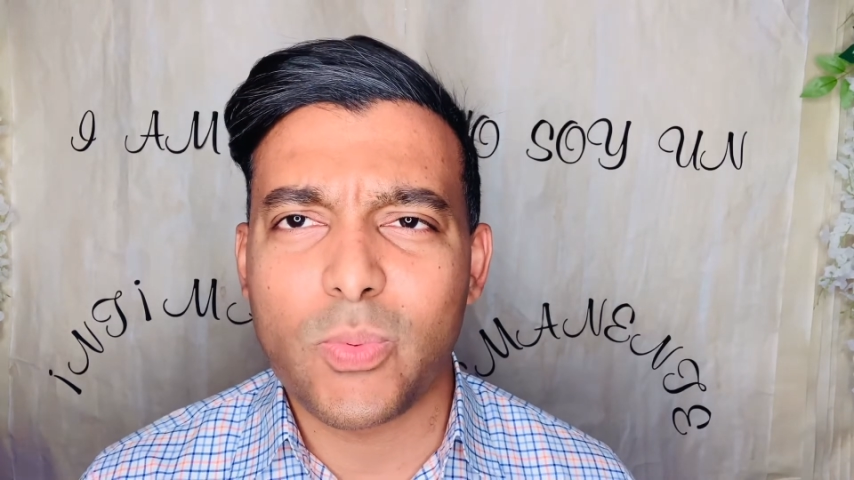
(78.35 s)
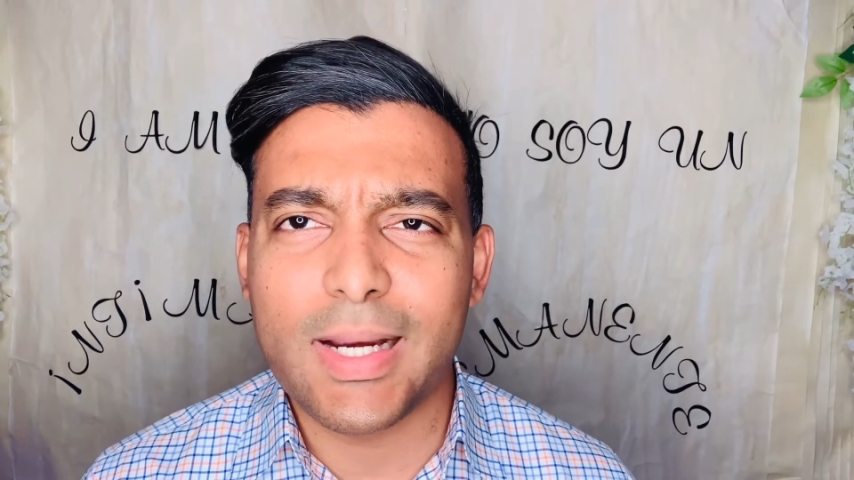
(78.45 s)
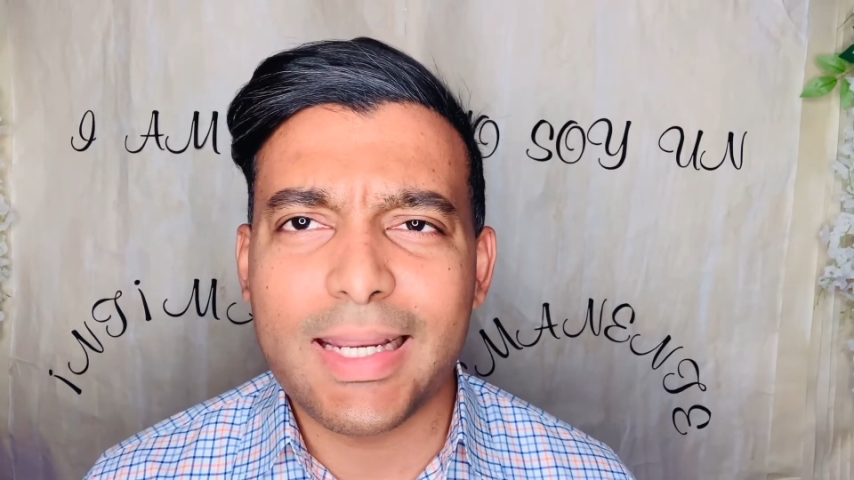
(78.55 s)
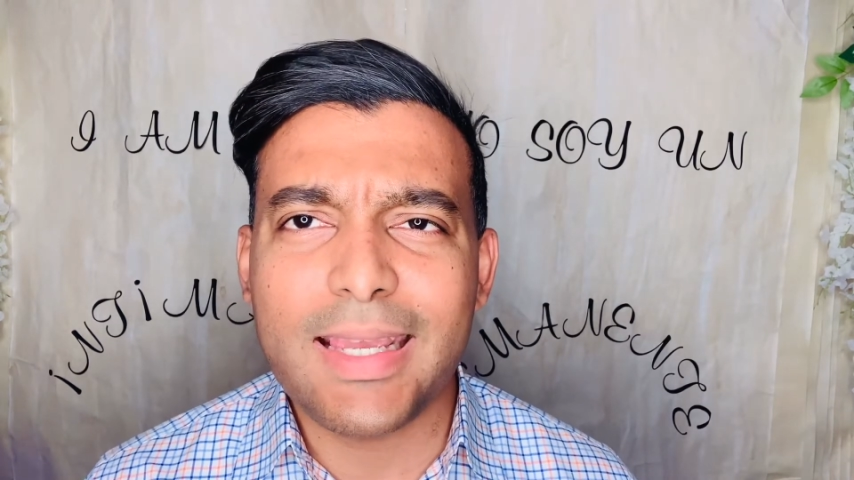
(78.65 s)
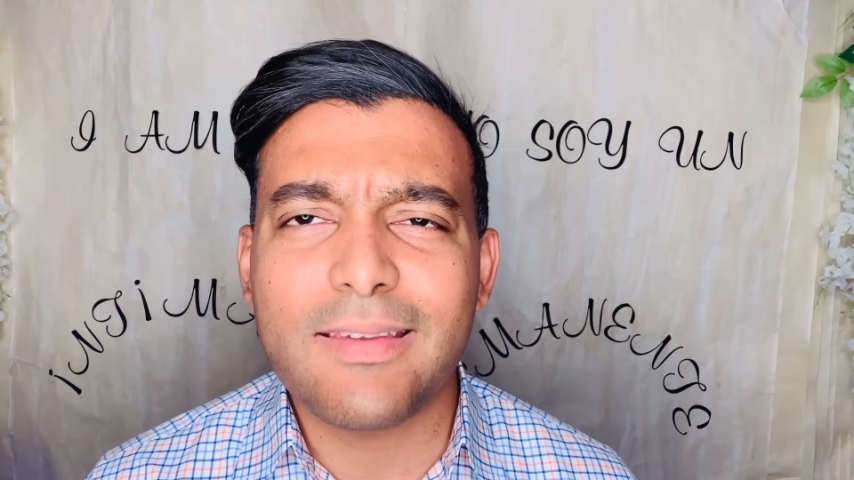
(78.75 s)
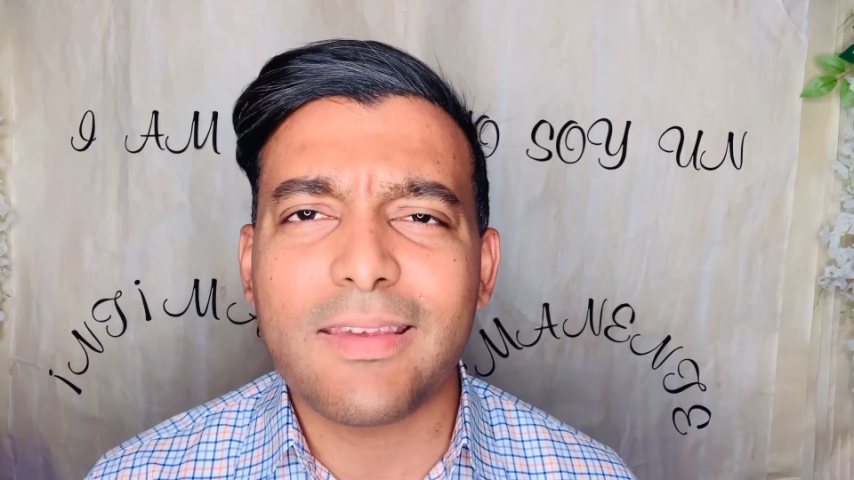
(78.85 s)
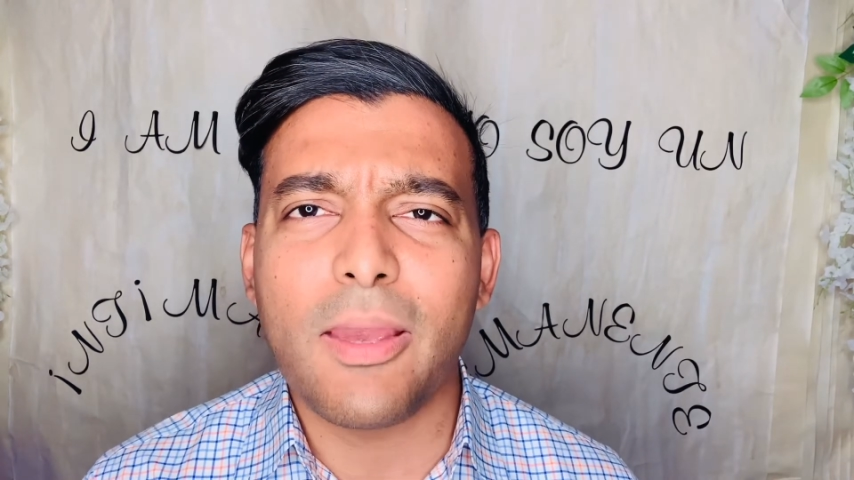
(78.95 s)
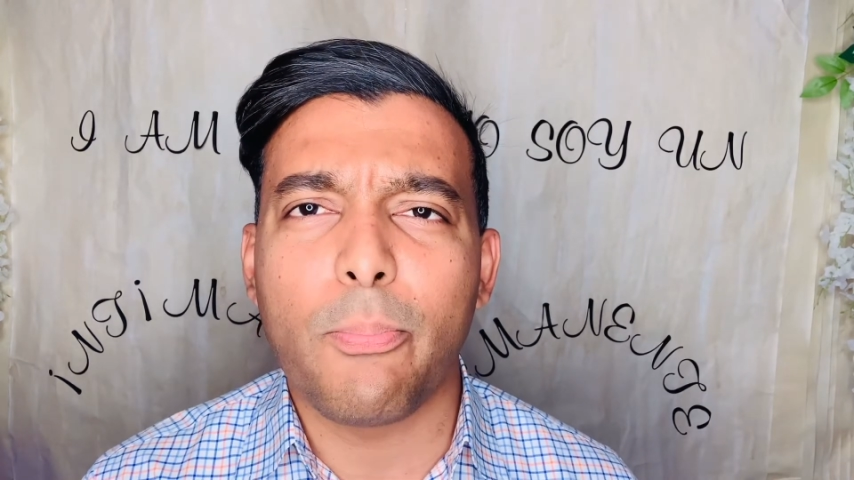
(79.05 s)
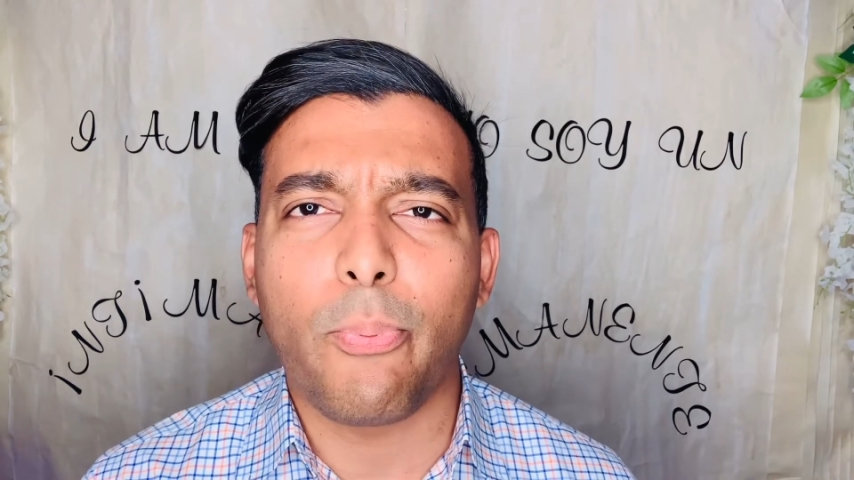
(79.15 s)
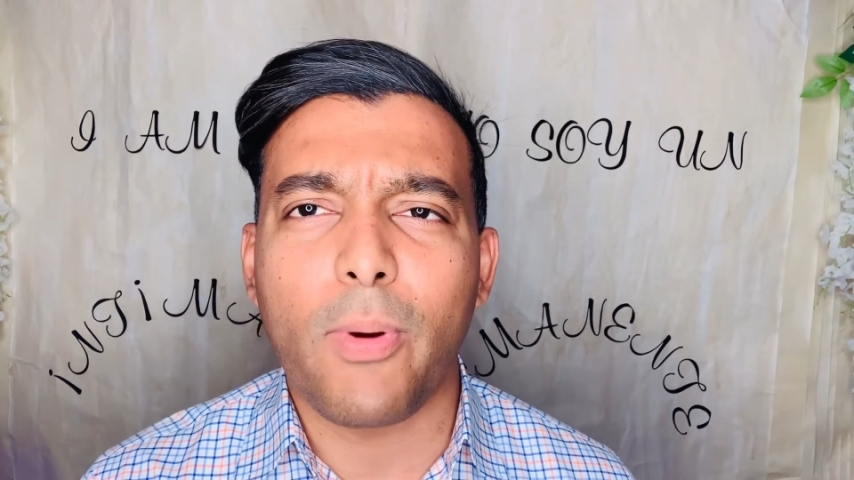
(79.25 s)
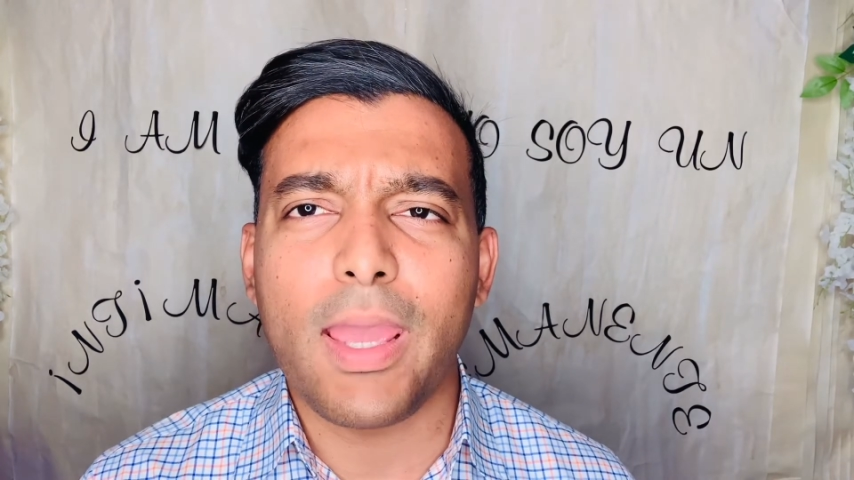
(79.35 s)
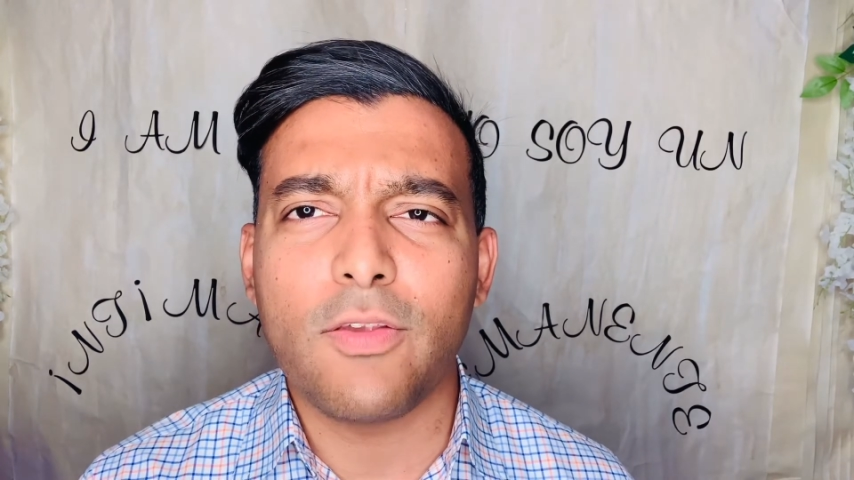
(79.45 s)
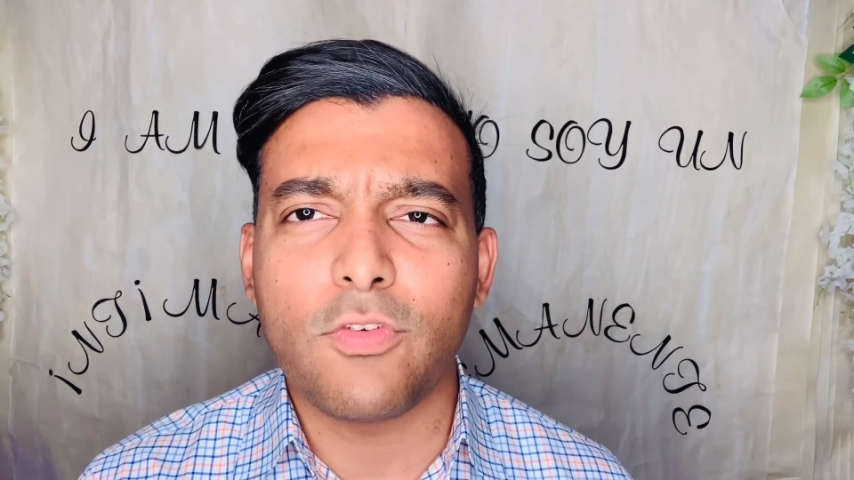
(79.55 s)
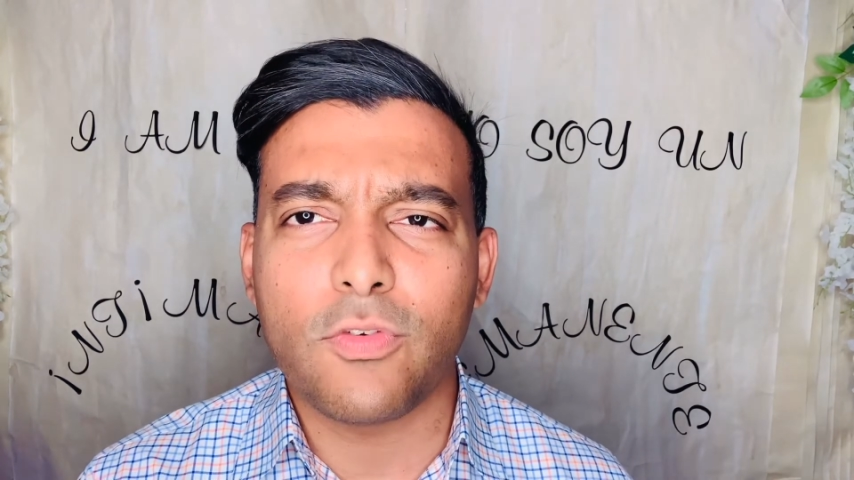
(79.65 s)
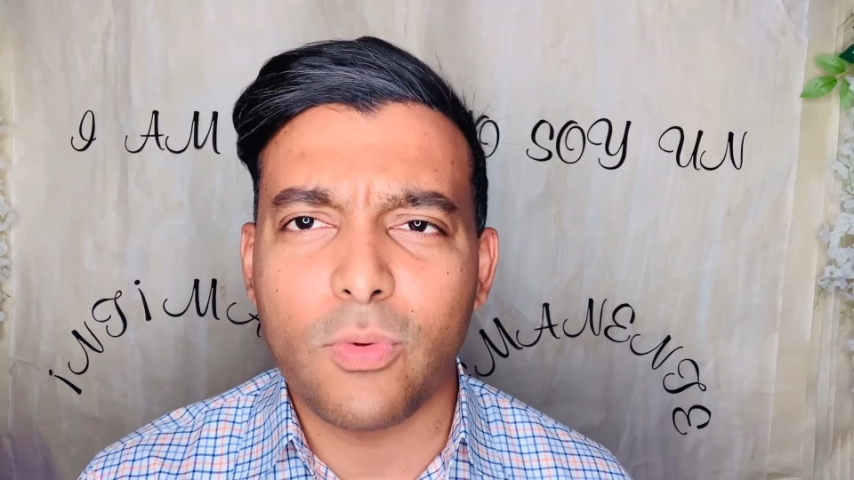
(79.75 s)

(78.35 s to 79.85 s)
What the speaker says: release a praise